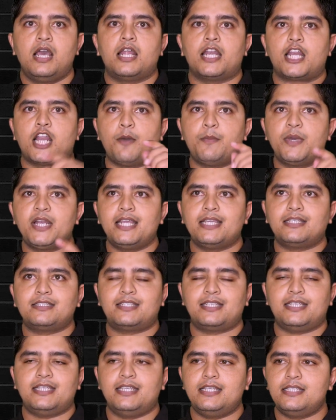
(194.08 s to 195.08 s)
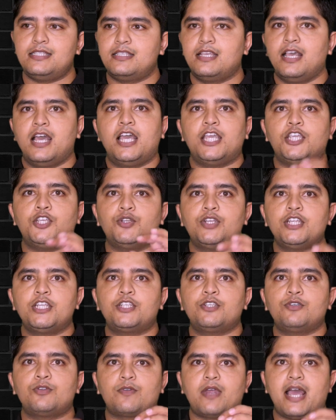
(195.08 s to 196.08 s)
Number next is you need
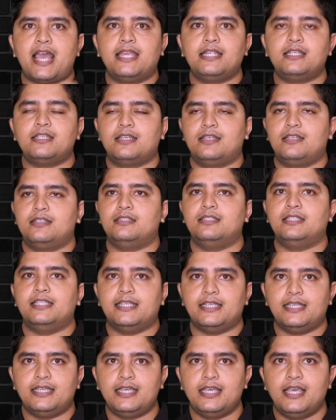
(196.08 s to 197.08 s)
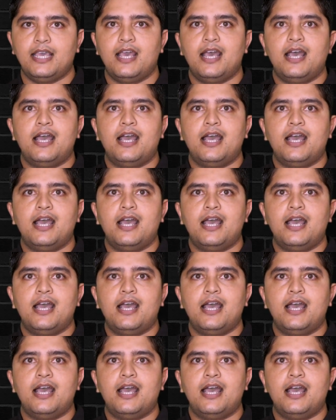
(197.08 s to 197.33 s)
to write the